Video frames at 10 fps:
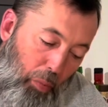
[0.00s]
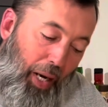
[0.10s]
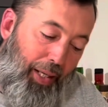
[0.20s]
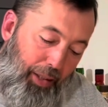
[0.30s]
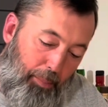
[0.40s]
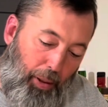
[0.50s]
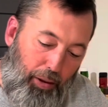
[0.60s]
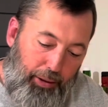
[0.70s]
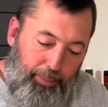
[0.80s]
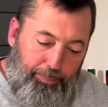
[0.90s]
I get the
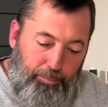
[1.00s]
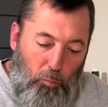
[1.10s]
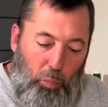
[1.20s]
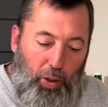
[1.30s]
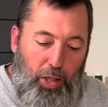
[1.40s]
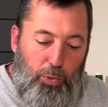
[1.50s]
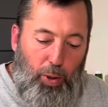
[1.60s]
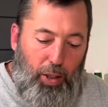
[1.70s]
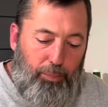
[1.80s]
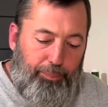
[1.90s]
barley as
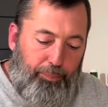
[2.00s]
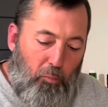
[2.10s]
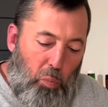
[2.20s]
well.